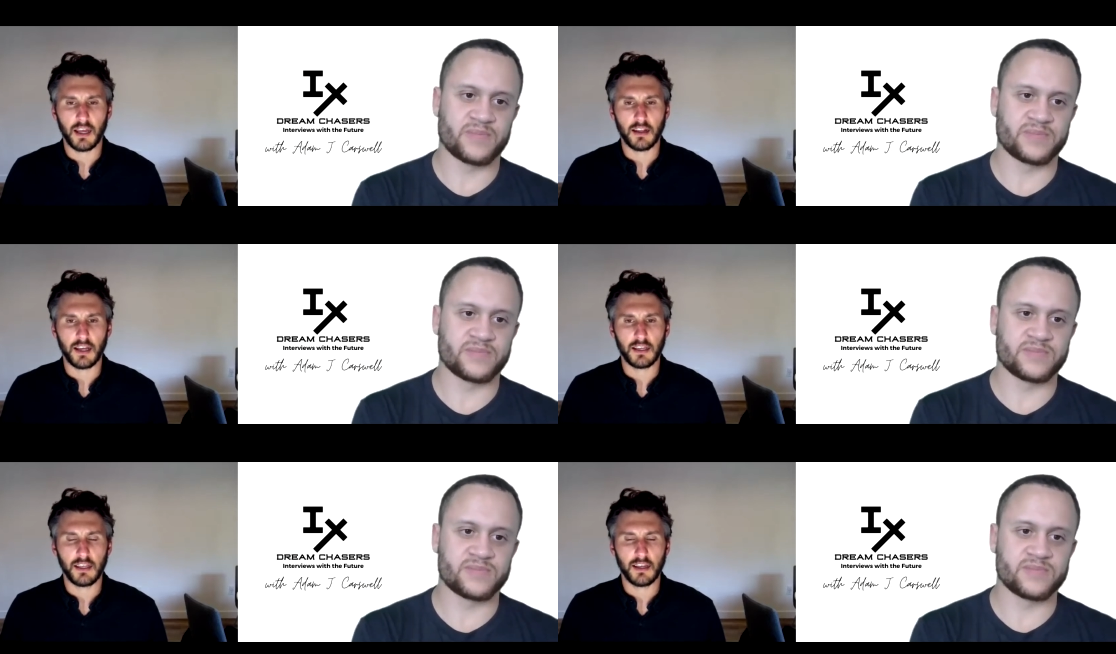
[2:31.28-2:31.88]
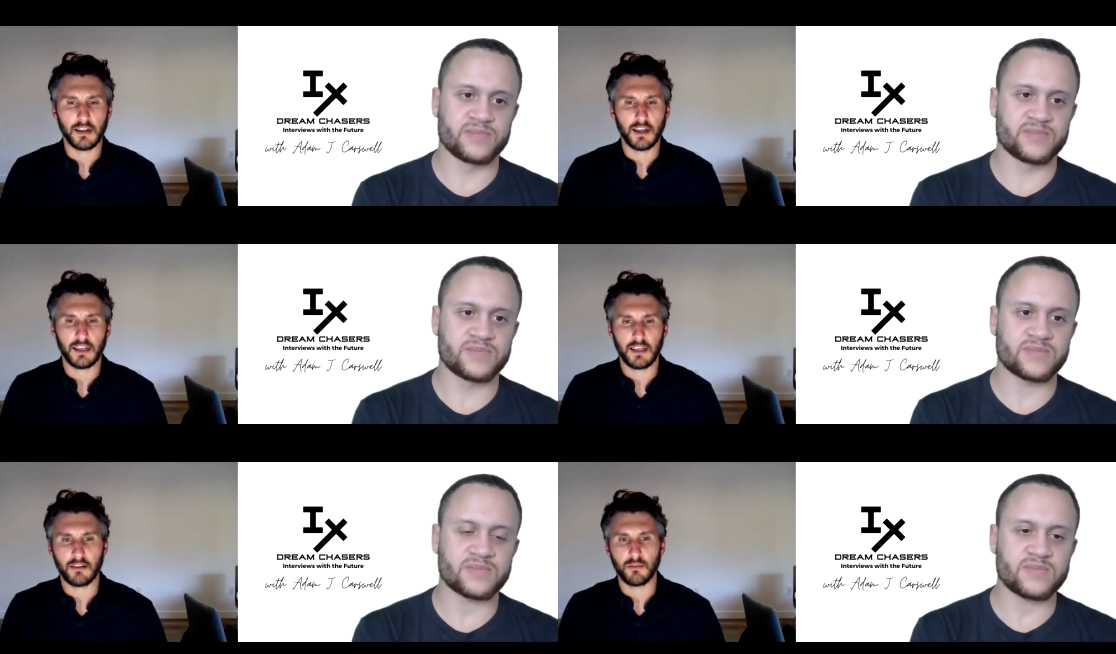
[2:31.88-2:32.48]
Speaker 1: I I can't I
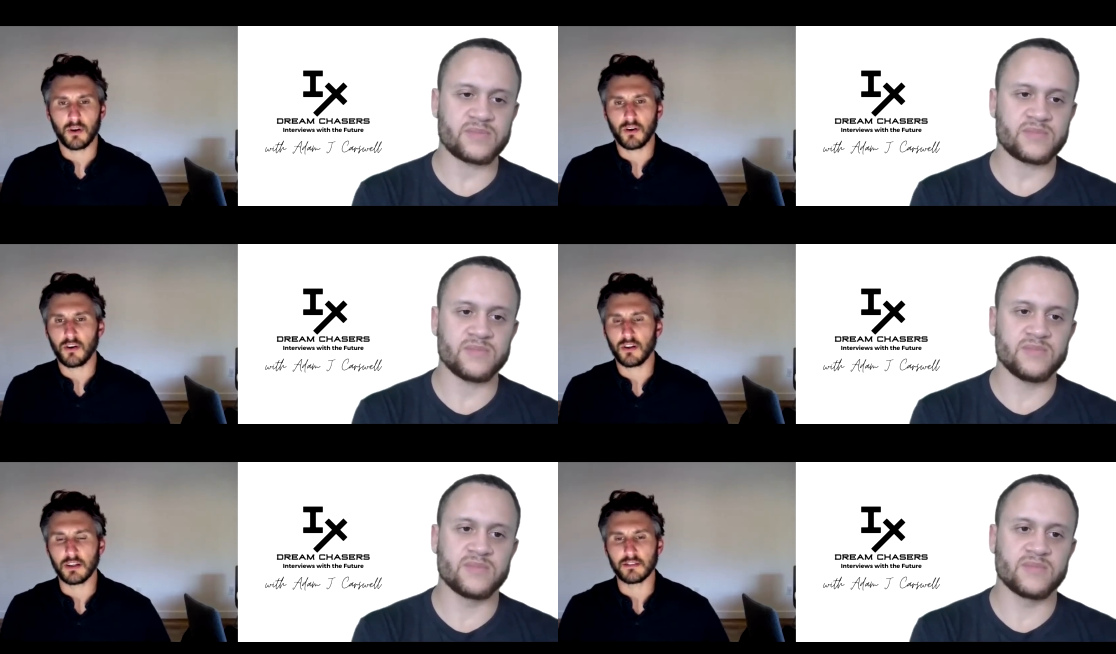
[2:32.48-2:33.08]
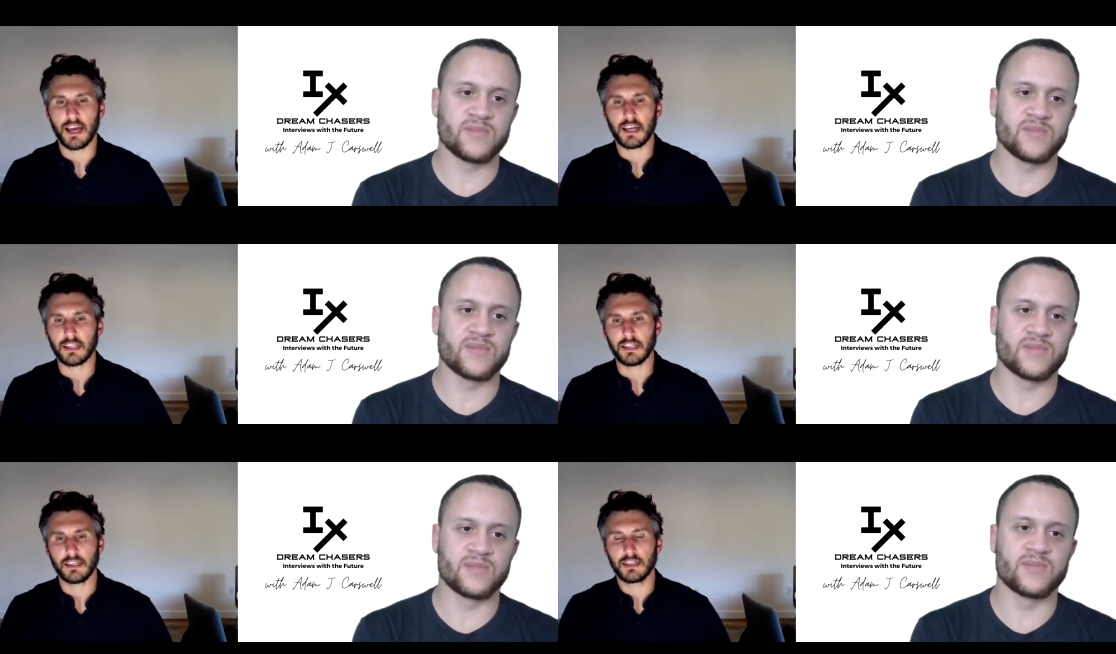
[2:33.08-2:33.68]
can't recall
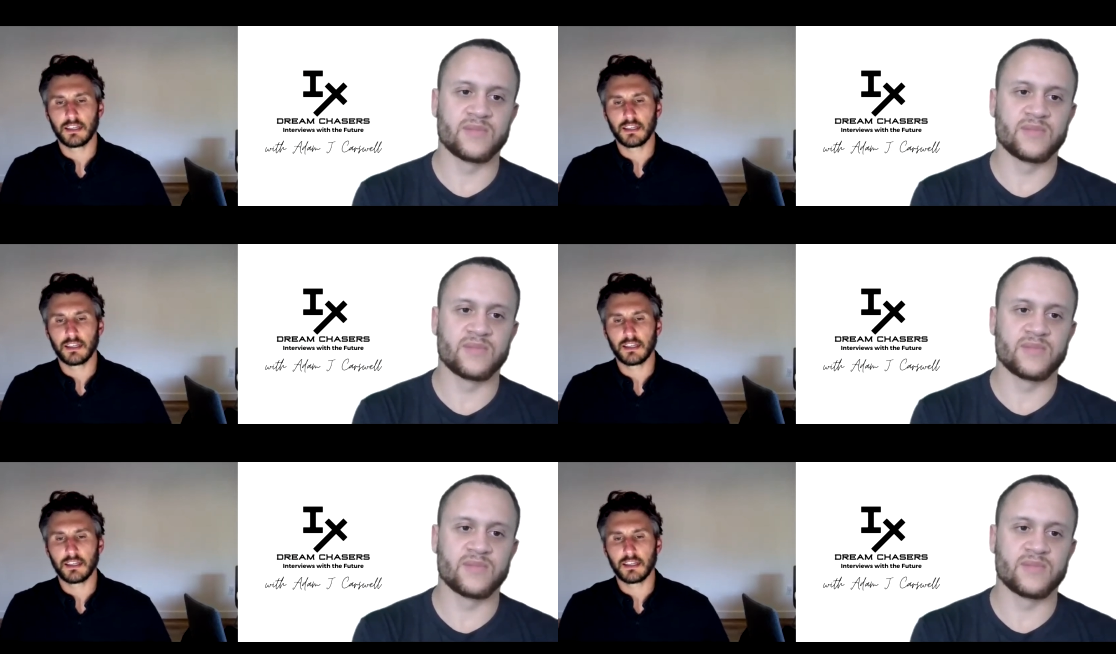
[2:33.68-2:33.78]
exactly.